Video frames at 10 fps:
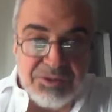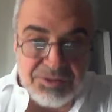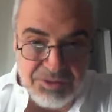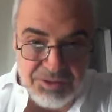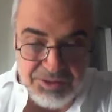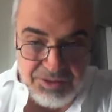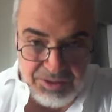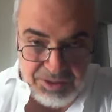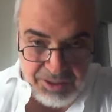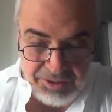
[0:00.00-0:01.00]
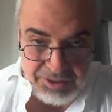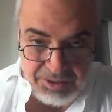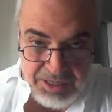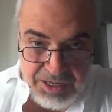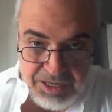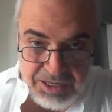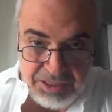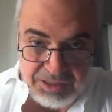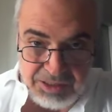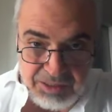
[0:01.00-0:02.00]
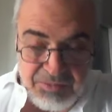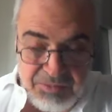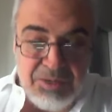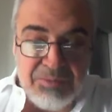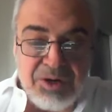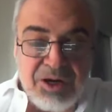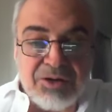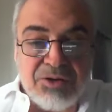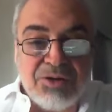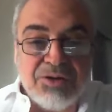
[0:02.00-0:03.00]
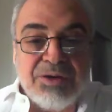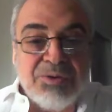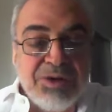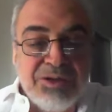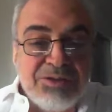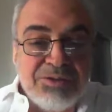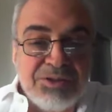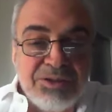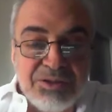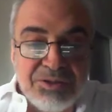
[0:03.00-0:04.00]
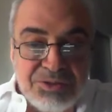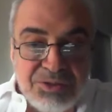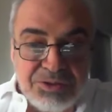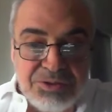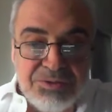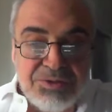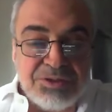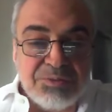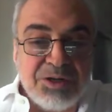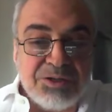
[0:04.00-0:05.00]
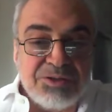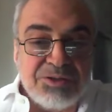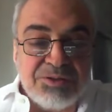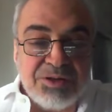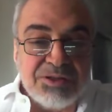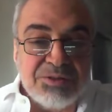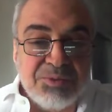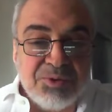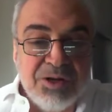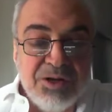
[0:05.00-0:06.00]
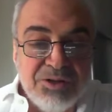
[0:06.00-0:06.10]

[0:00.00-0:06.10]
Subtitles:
It's not easy to tell that some part that weighed 2 kilos costs you this much to transport,